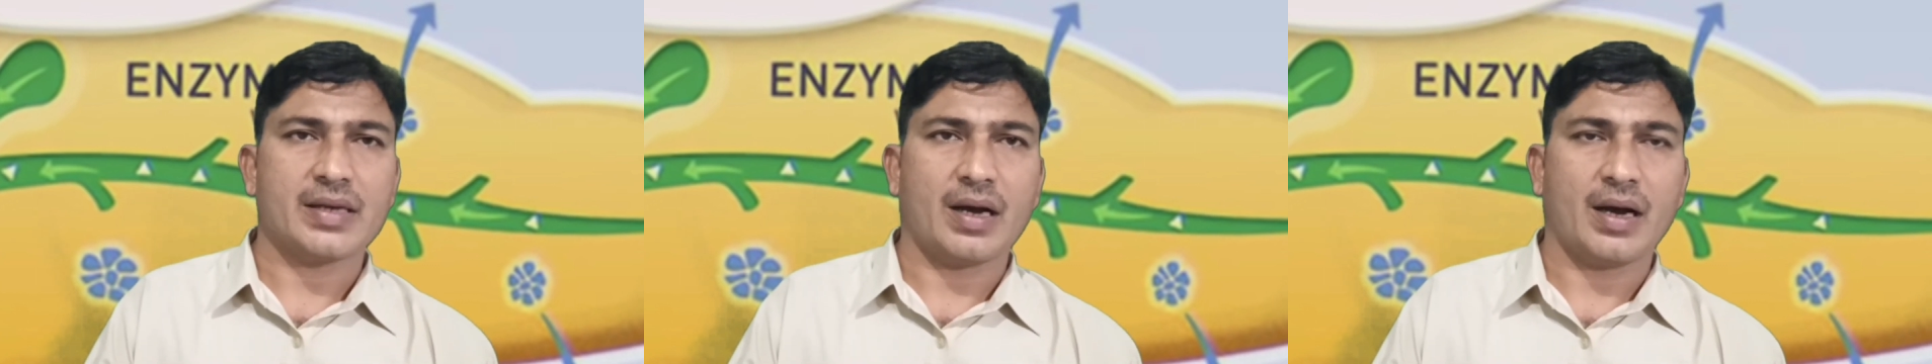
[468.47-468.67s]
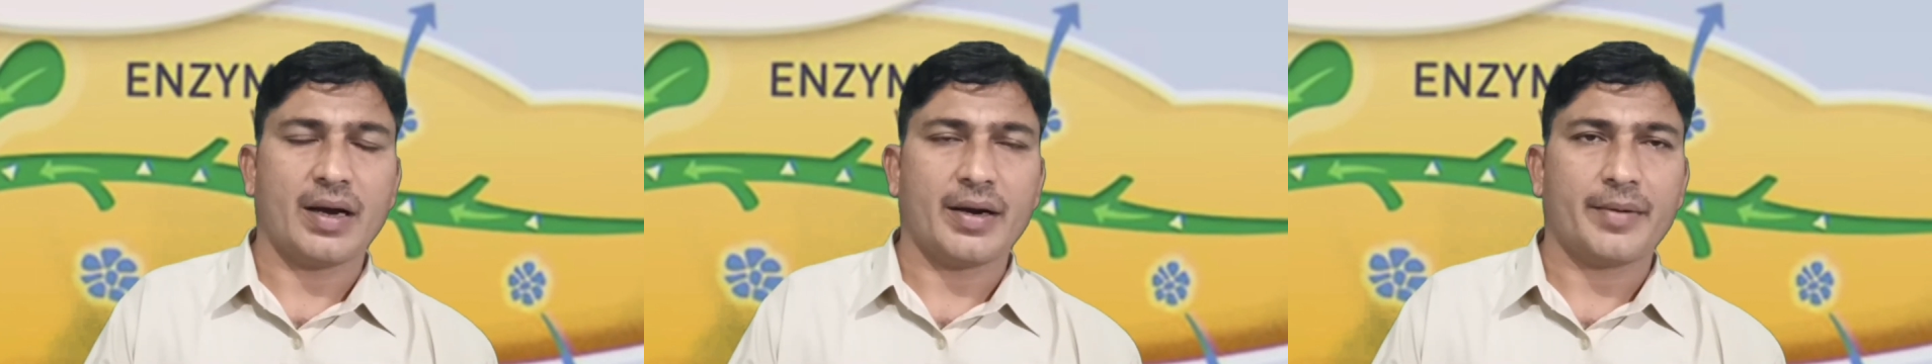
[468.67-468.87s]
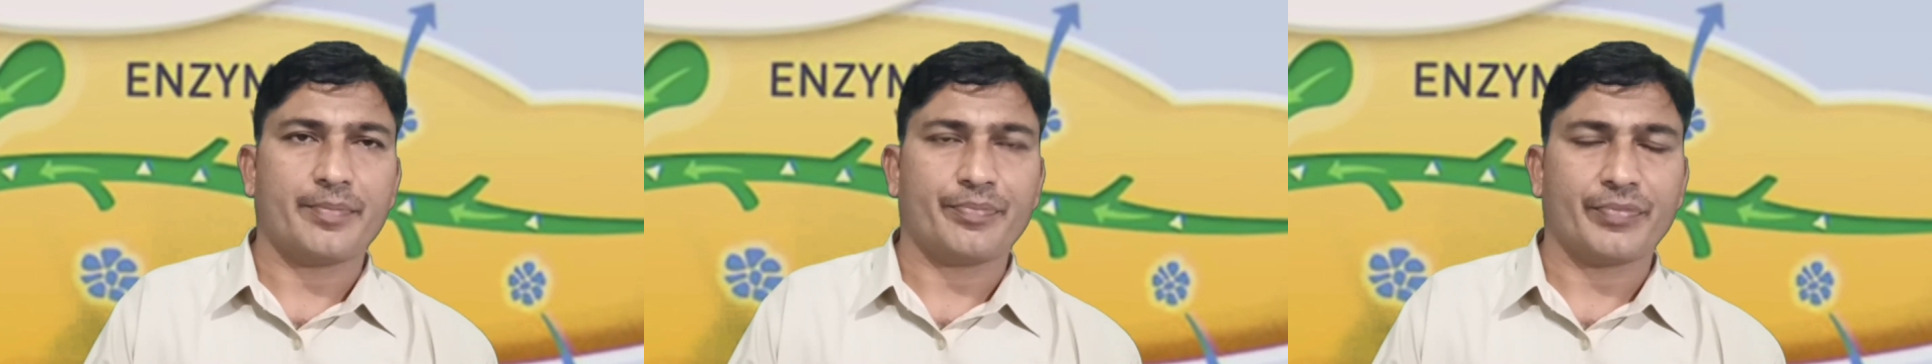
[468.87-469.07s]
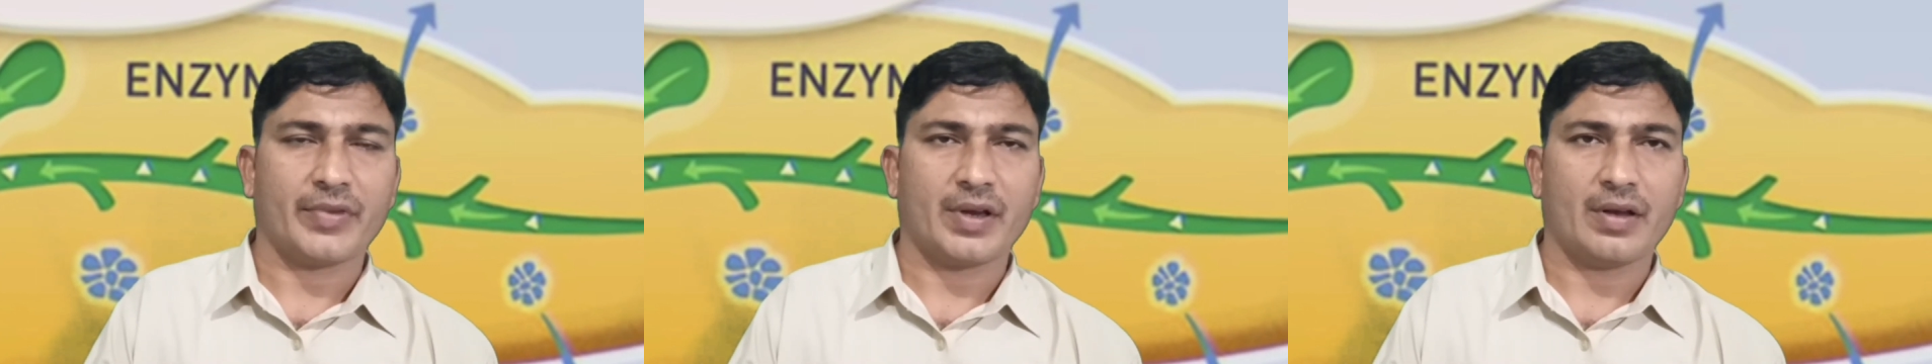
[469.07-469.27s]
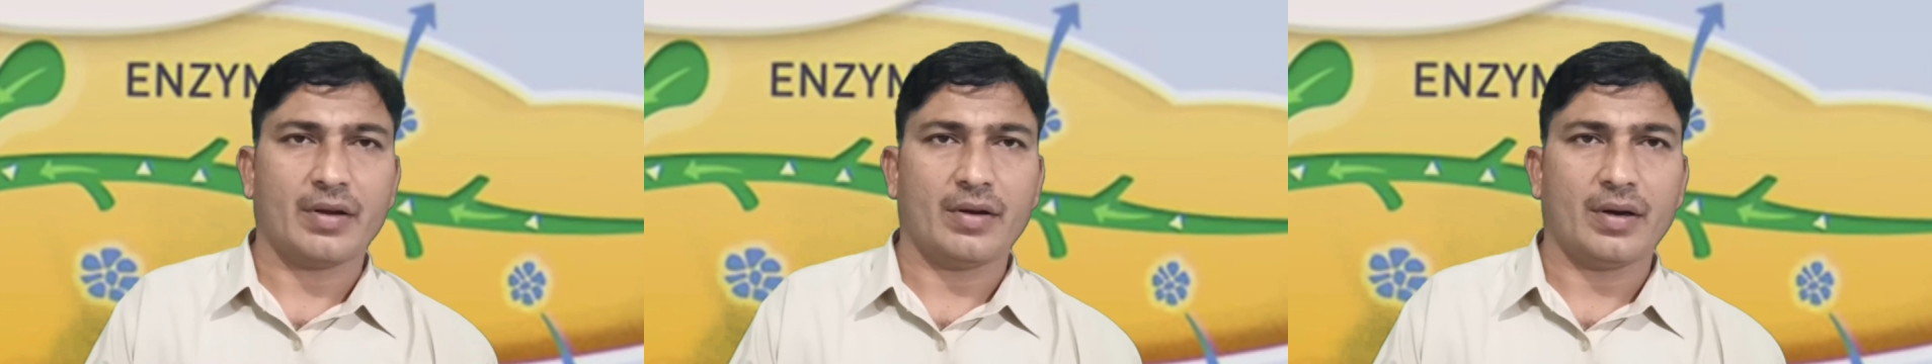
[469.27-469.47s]
of
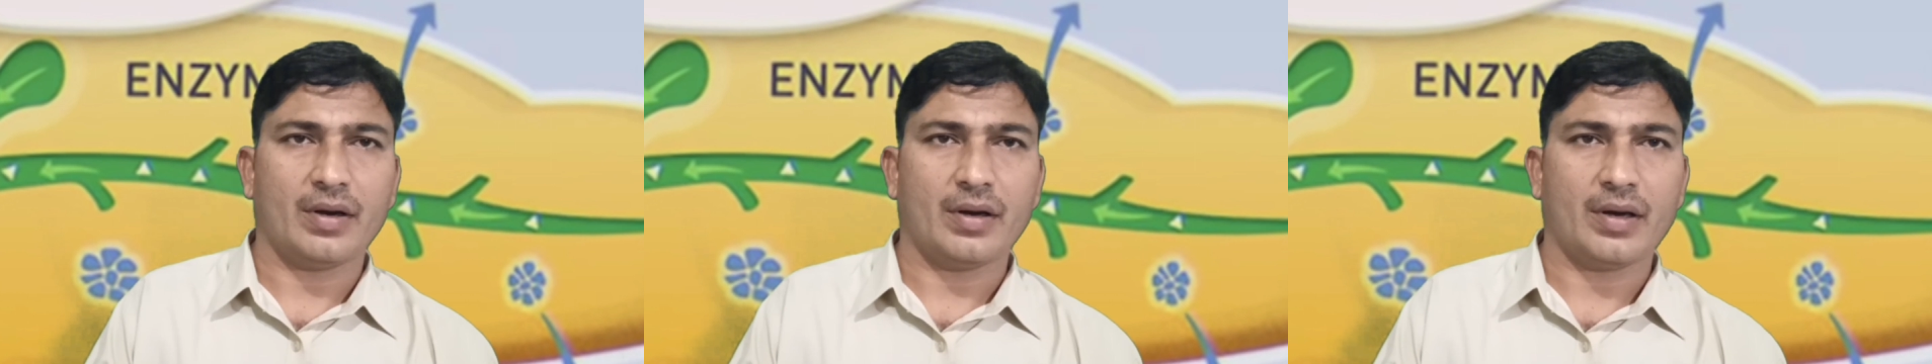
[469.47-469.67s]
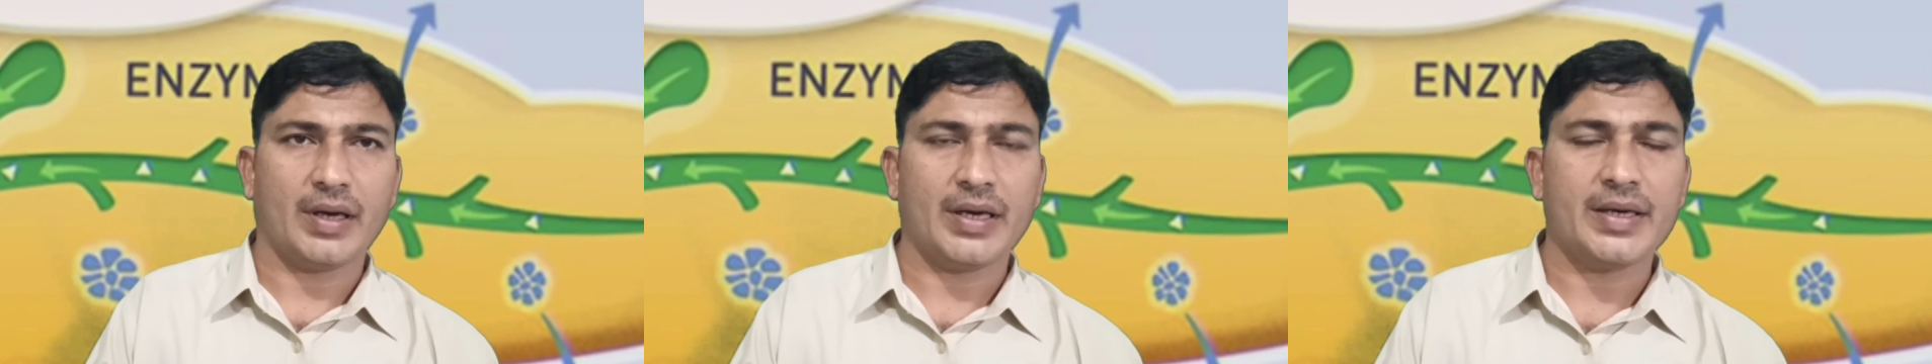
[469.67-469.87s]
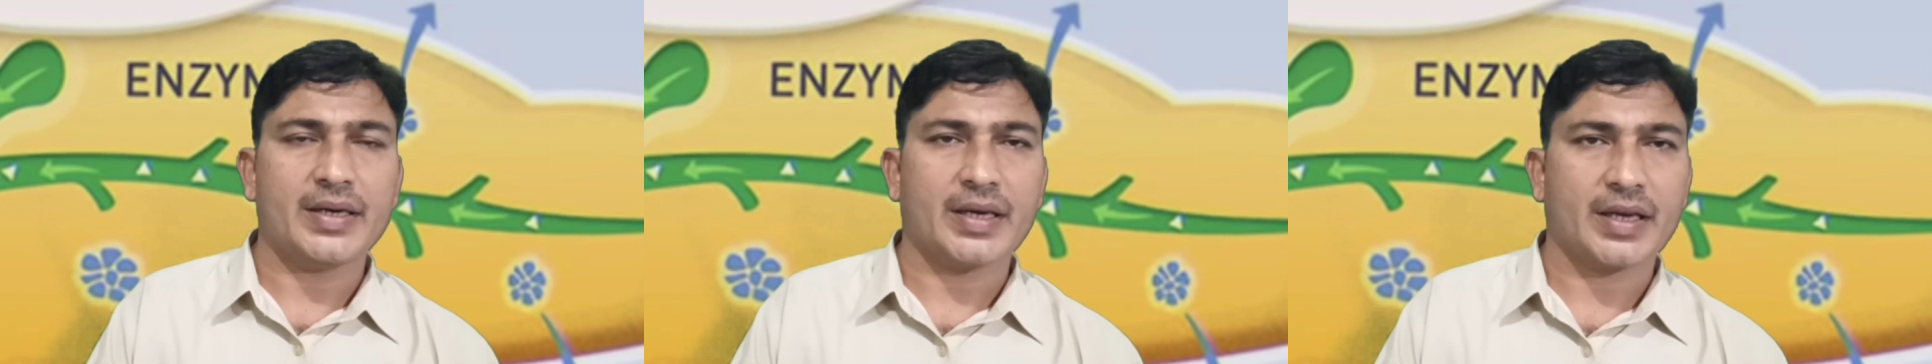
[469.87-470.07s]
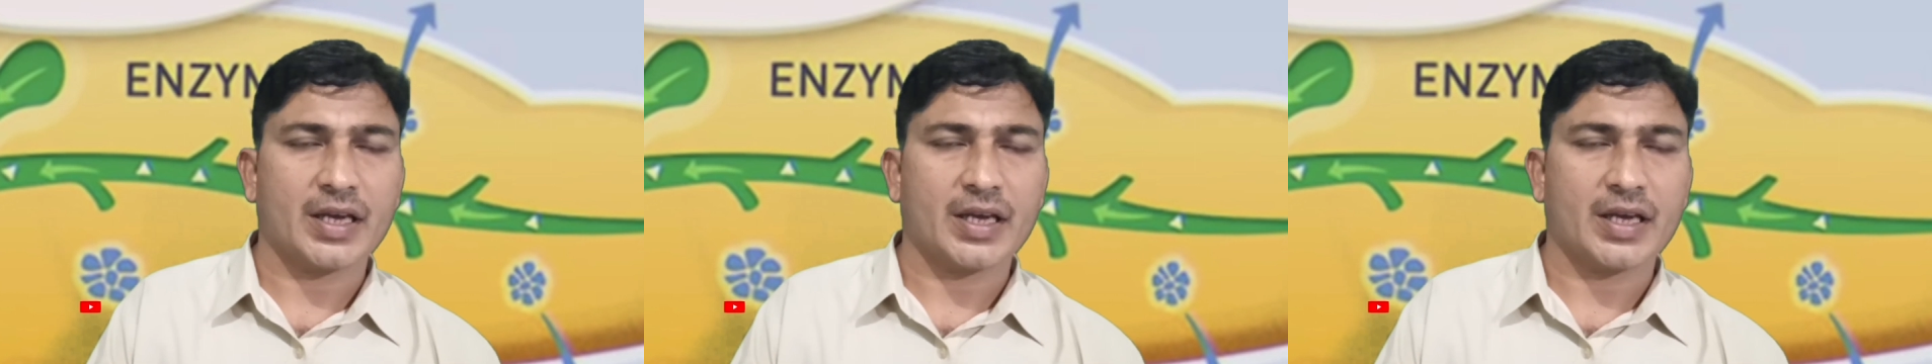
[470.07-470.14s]
diabetes are